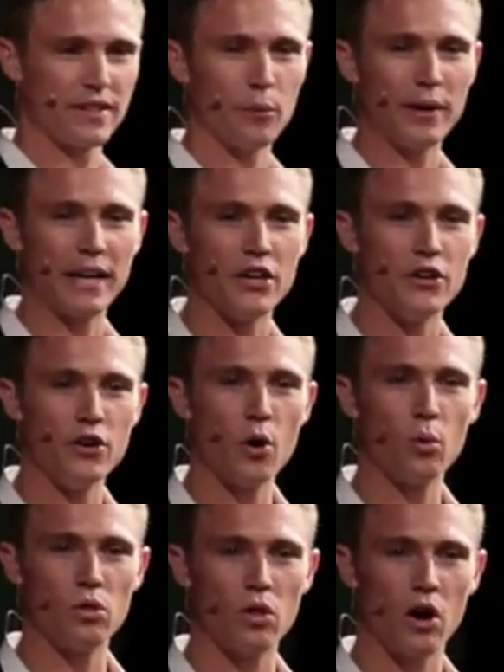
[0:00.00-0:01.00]
that we can
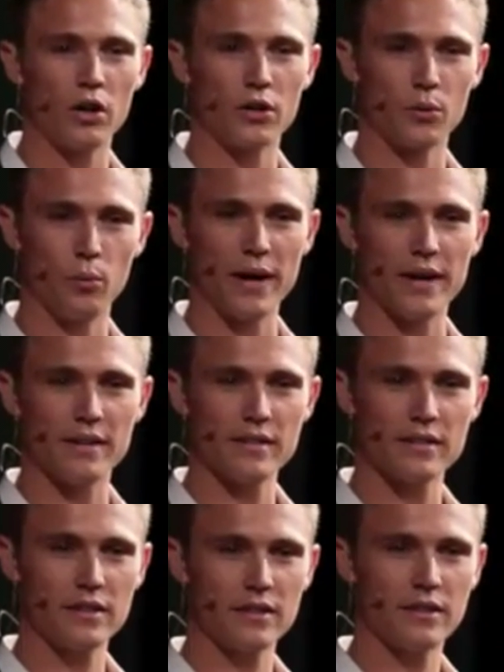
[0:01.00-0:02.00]
no longer
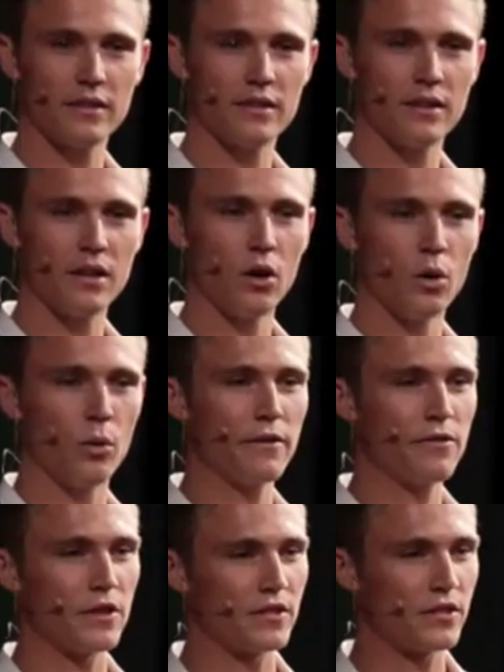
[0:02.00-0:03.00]
waste. What
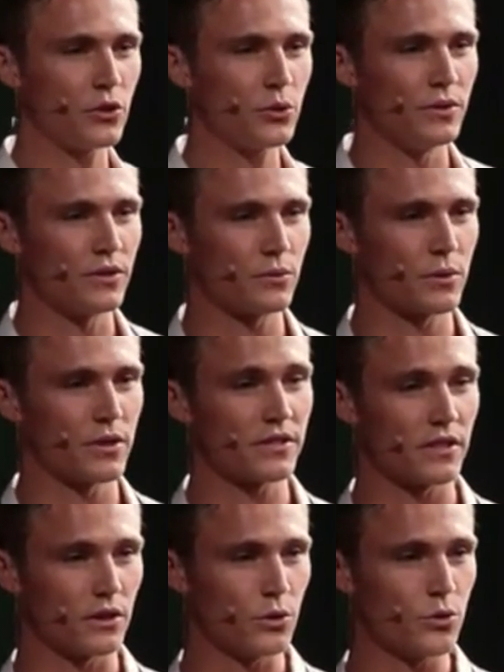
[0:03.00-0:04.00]
if the students were the
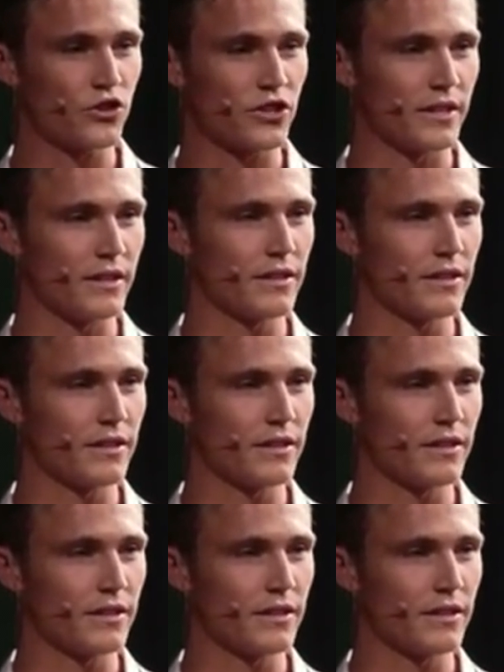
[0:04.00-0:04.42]
solution